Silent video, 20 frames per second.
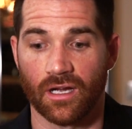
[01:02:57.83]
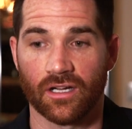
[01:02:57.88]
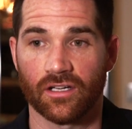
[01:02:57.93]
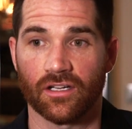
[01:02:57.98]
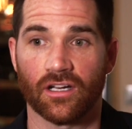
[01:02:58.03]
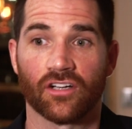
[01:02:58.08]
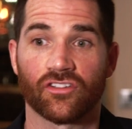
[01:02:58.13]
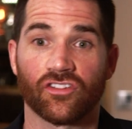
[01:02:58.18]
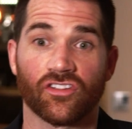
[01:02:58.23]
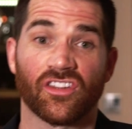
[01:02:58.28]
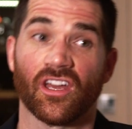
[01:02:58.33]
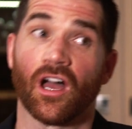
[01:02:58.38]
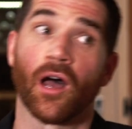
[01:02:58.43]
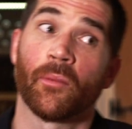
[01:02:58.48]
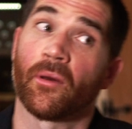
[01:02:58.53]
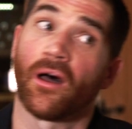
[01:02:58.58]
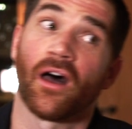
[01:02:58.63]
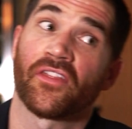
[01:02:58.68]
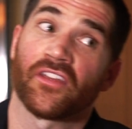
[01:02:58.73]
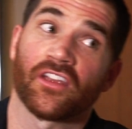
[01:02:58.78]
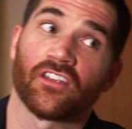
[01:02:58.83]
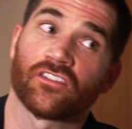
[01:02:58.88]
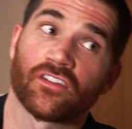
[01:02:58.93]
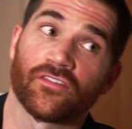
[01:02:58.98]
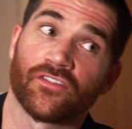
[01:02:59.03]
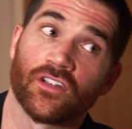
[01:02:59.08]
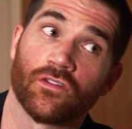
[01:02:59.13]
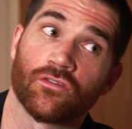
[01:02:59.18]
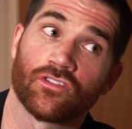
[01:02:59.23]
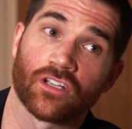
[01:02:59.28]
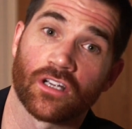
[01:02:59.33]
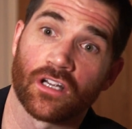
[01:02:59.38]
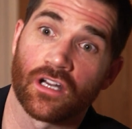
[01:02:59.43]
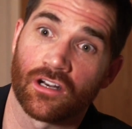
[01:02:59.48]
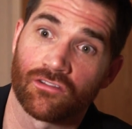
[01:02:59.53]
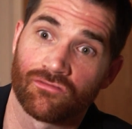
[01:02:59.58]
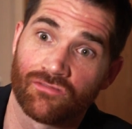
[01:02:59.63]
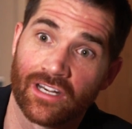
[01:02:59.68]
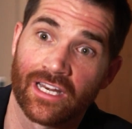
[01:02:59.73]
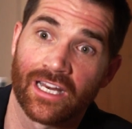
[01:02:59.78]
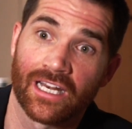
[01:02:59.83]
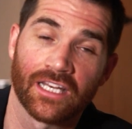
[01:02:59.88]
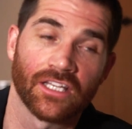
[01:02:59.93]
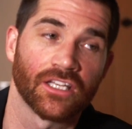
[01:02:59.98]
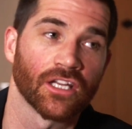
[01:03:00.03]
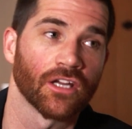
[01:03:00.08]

I think it's the future. I really